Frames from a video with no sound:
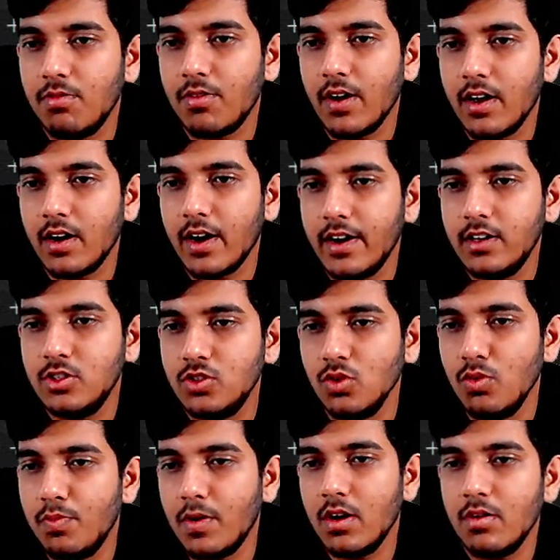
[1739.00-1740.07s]
if I write
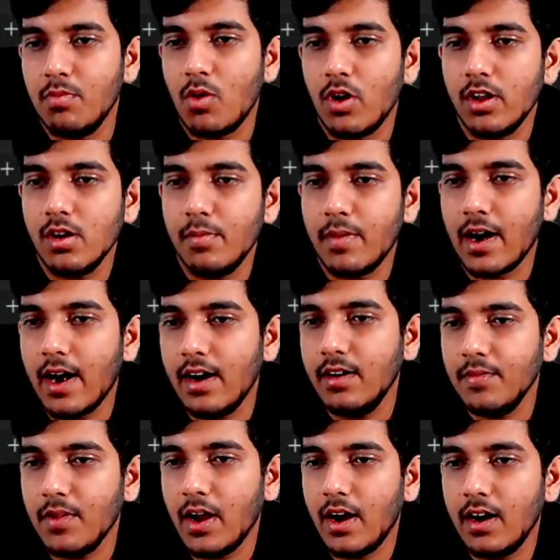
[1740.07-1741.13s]
super model
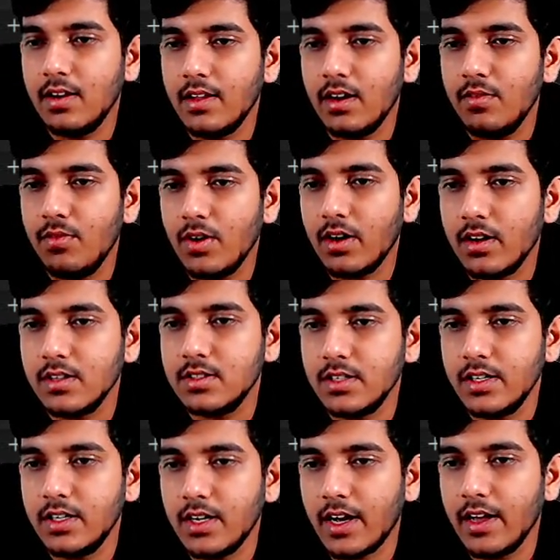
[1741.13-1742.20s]
brand, and then we're gonna
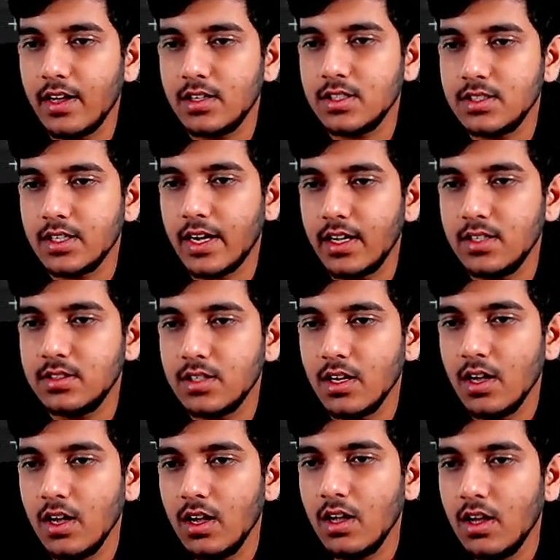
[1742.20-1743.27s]
say tire size